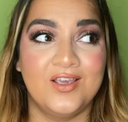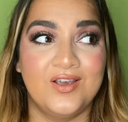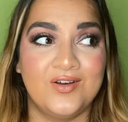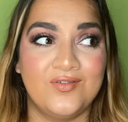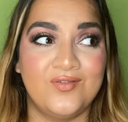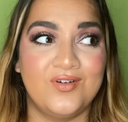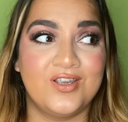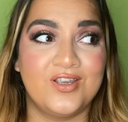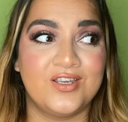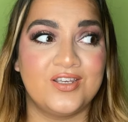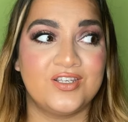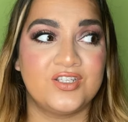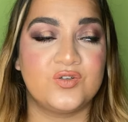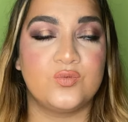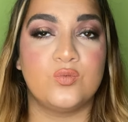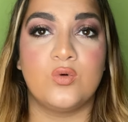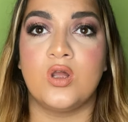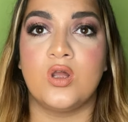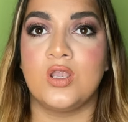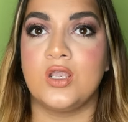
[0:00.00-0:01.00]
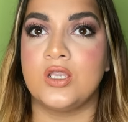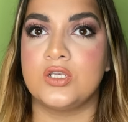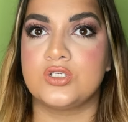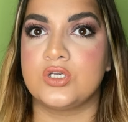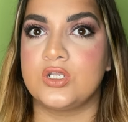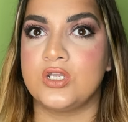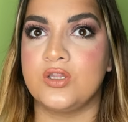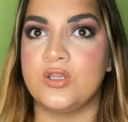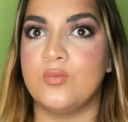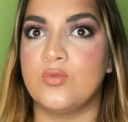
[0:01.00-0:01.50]
which were
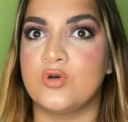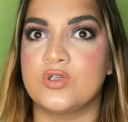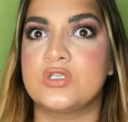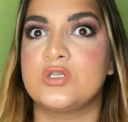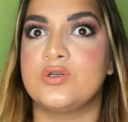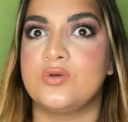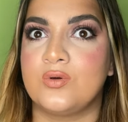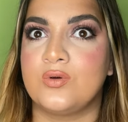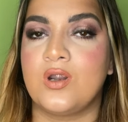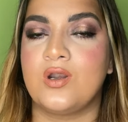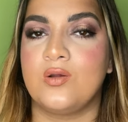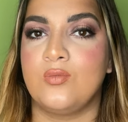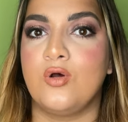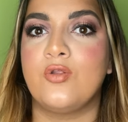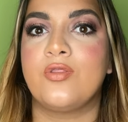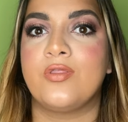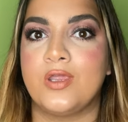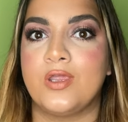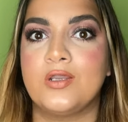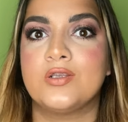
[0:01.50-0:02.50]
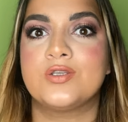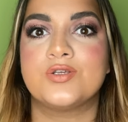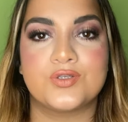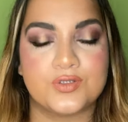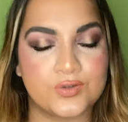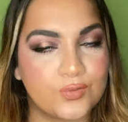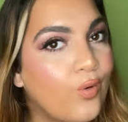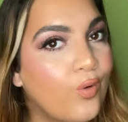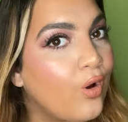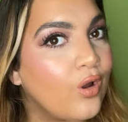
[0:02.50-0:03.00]
literally the most incredible thing to
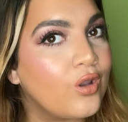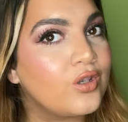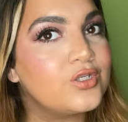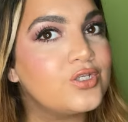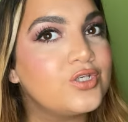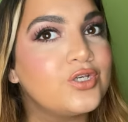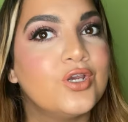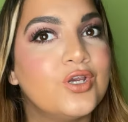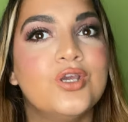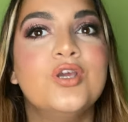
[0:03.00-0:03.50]
swatch